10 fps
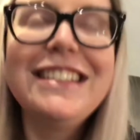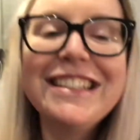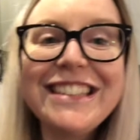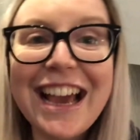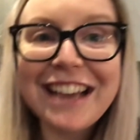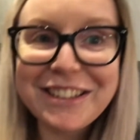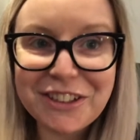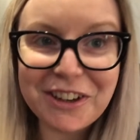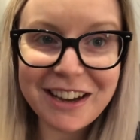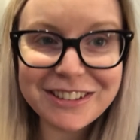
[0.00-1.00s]

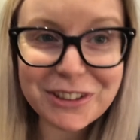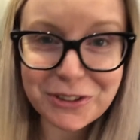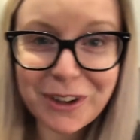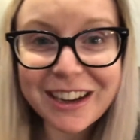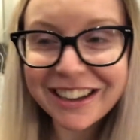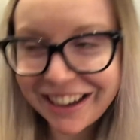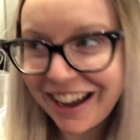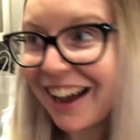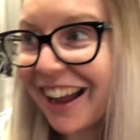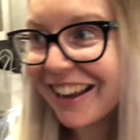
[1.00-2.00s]
Disaster has struck,
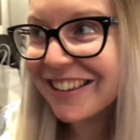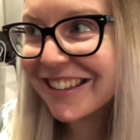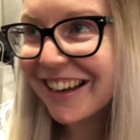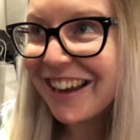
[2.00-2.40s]
guys.